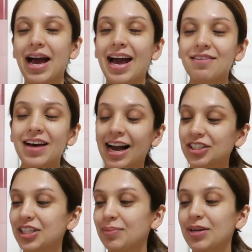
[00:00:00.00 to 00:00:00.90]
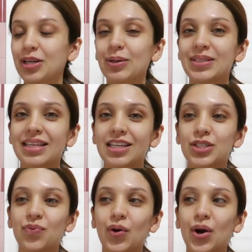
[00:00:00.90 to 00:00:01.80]
I have actually been using
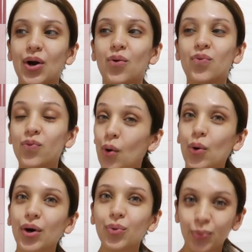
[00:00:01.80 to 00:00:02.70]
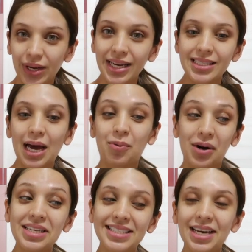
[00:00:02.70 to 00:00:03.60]
this for four weeks. I
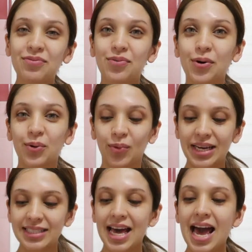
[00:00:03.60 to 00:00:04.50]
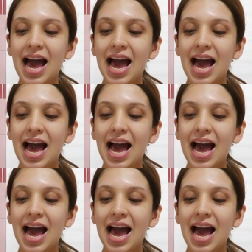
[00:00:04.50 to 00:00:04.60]
want to say four weeks.